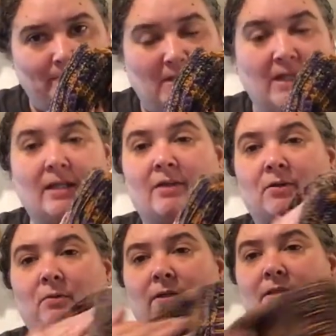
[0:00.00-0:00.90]
another
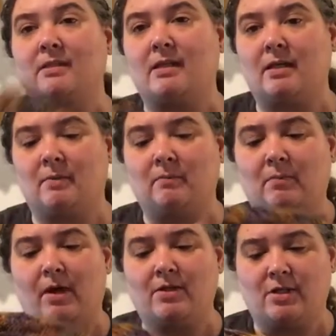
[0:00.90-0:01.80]
one skein
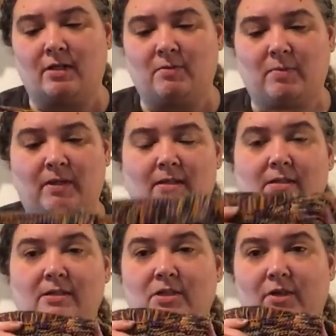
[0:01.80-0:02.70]
project because
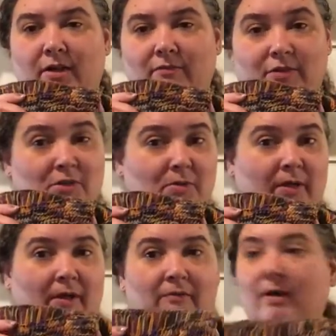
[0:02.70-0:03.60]
it's great for showing
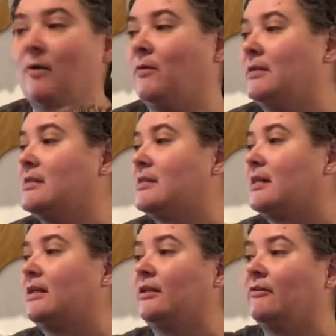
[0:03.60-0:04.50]
off that one
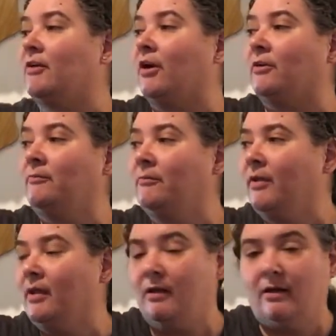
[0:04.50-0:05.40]
skein of yarn.
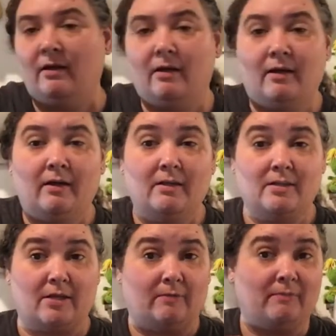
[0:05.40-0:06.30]

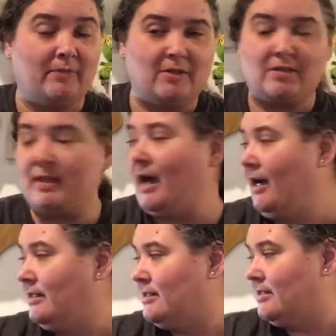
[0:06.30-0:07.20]
So there's that.